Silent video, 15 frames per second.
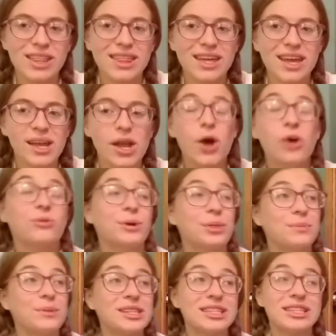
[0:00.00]
thing with
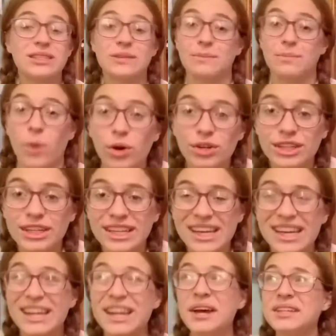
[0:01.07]
Mrs.
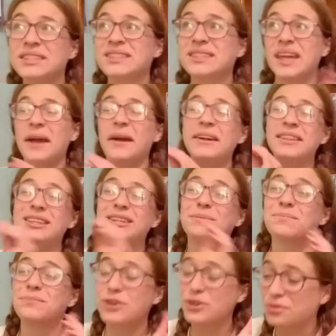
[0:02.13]
Morrigan scared the
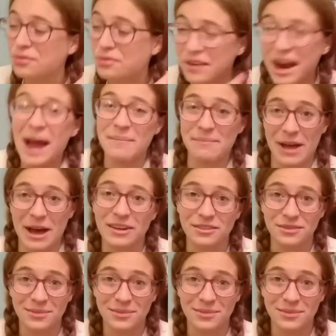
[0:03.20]
crap out of